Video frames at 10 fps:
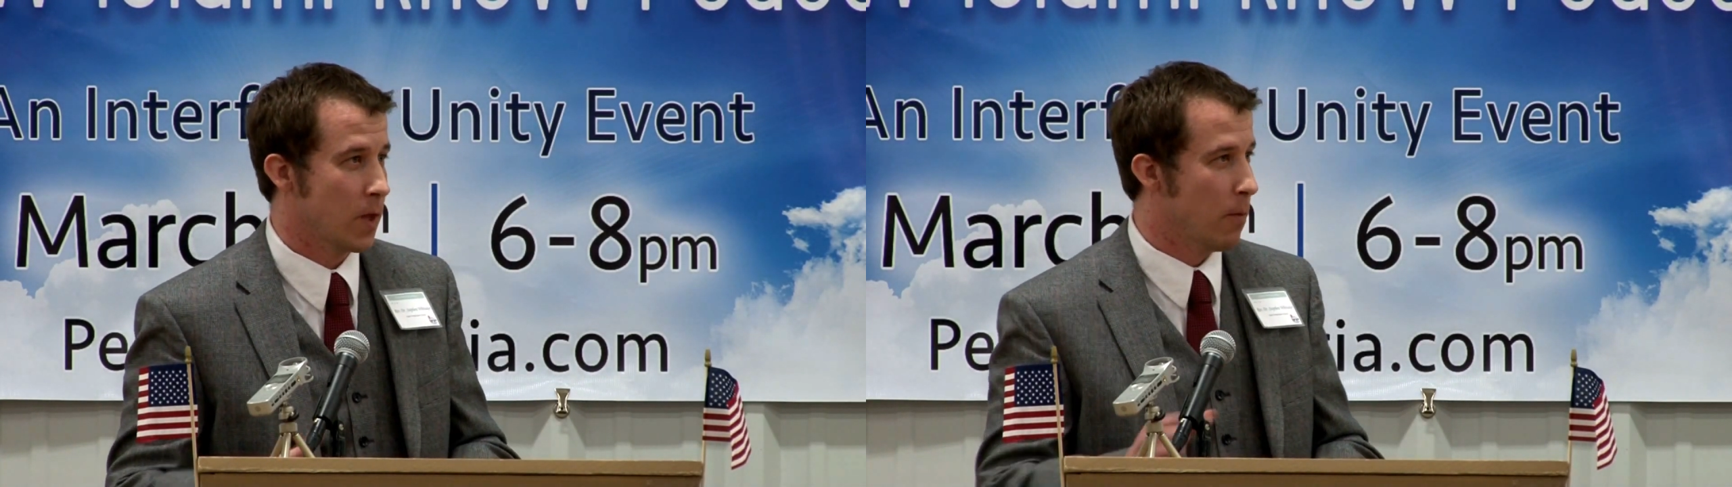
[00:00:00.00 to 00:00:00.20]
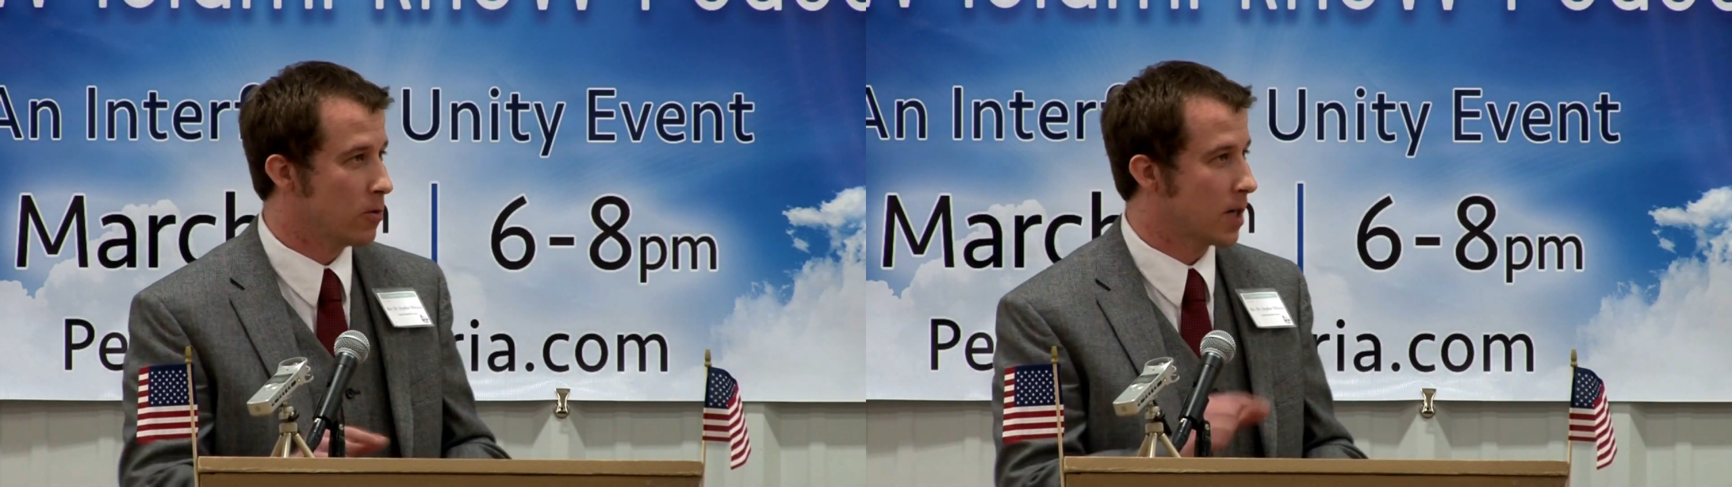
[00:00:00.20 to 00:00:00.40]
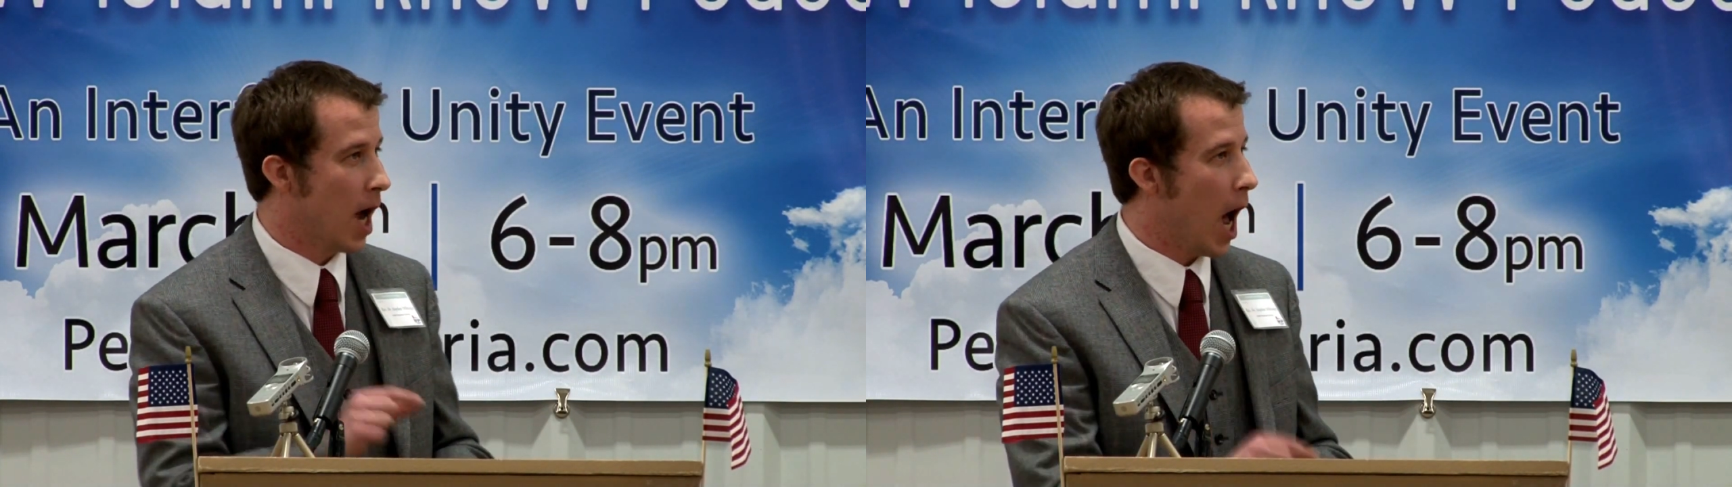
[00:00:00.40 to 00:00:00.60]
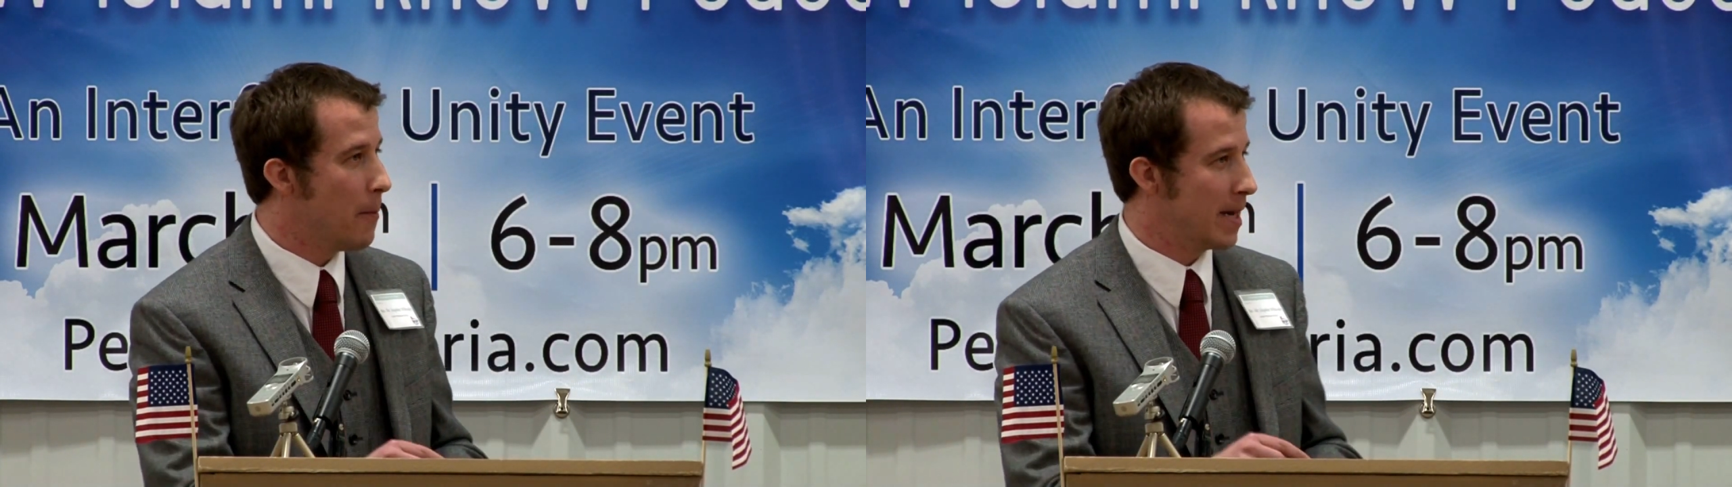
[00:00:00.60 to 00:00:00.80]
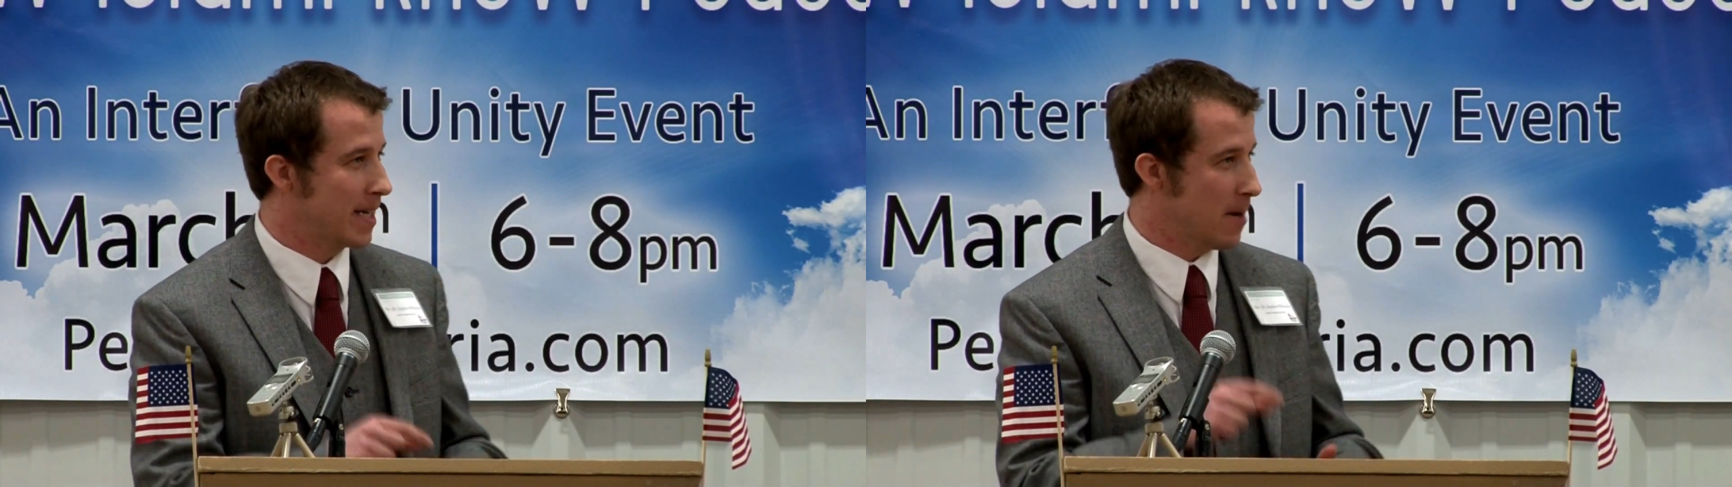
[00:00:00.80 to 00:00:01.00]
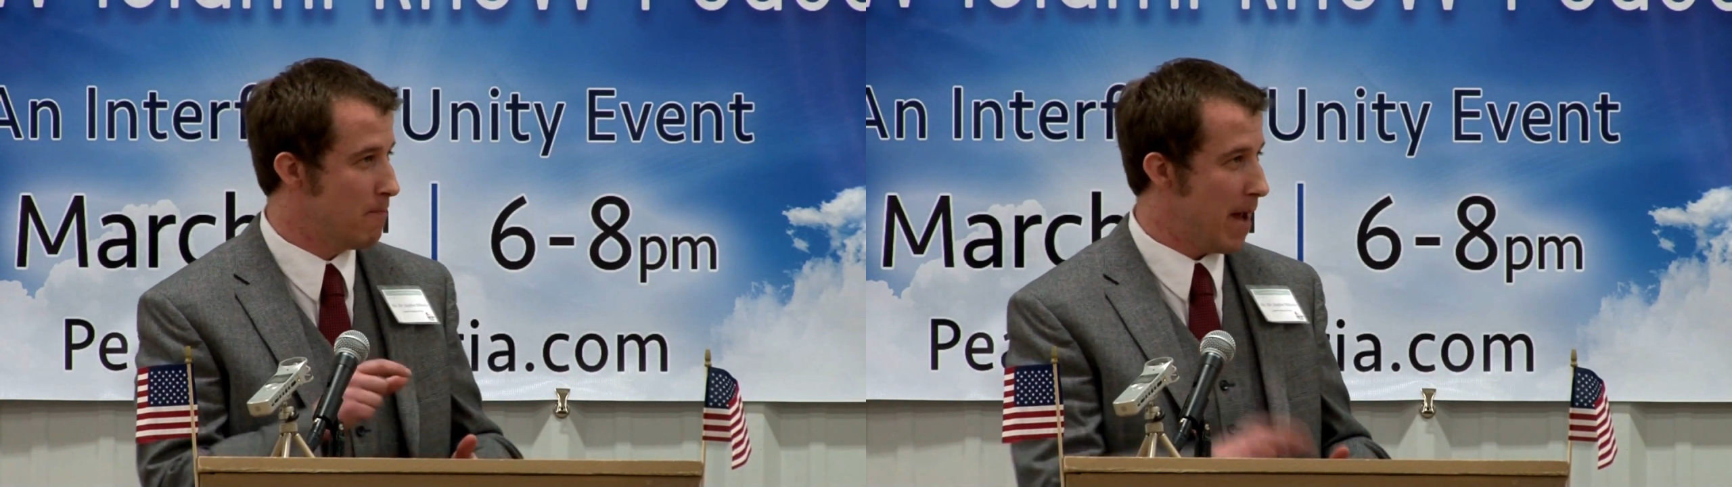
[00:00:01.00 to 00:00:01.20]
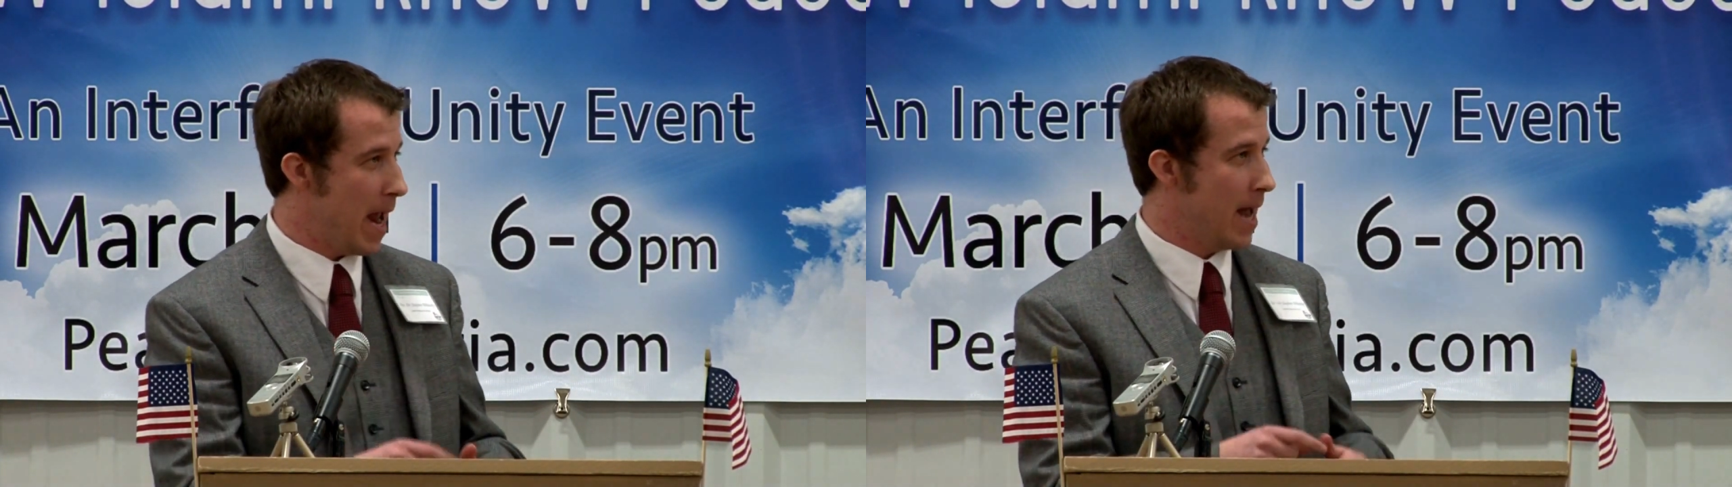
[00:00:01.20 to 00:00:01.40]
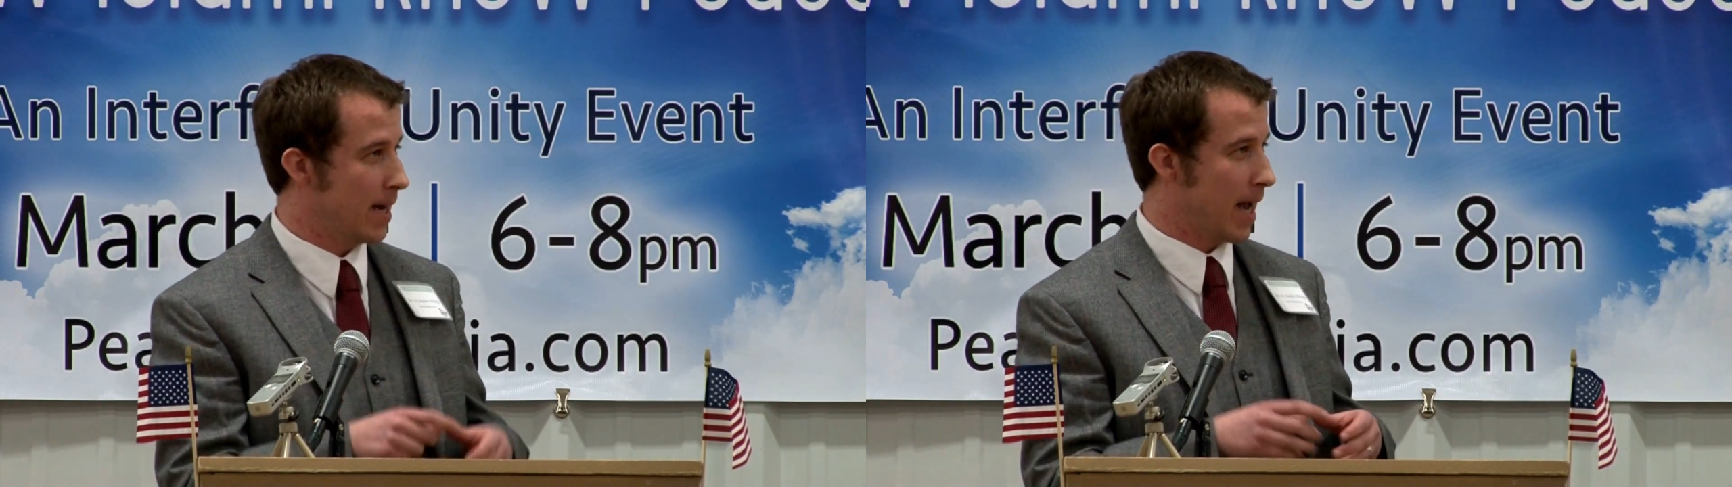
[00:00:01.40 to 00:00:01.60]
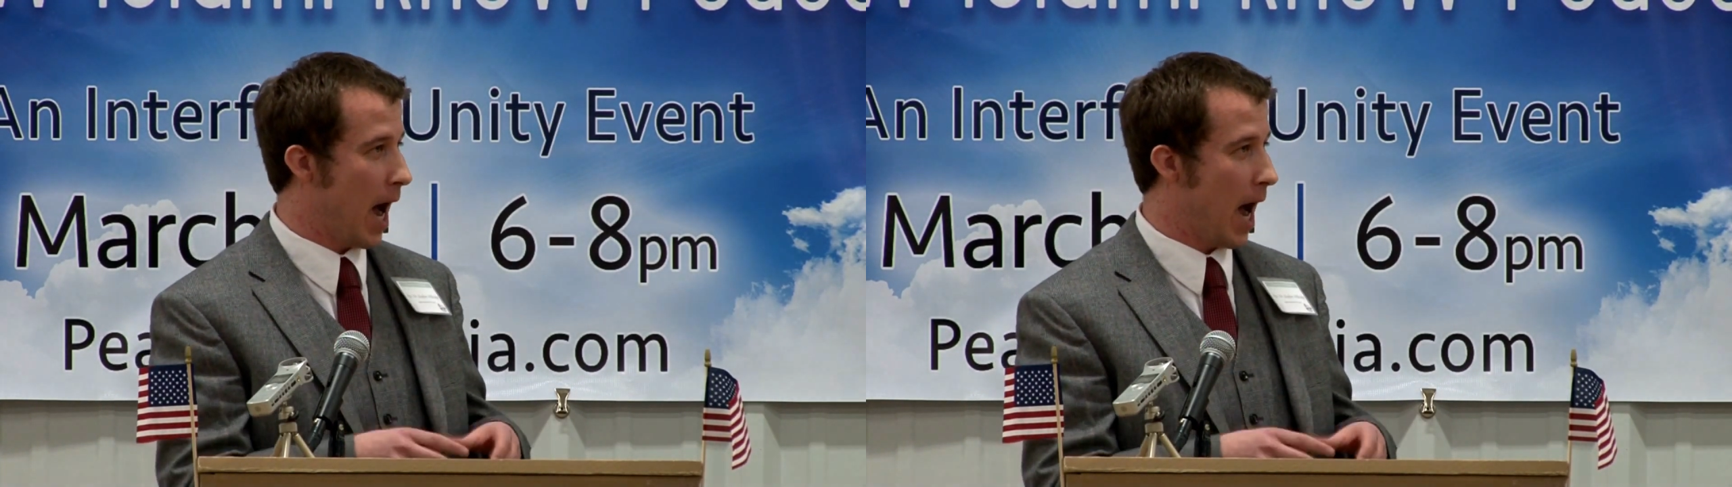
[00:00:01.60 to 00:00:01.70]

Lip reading: The most common command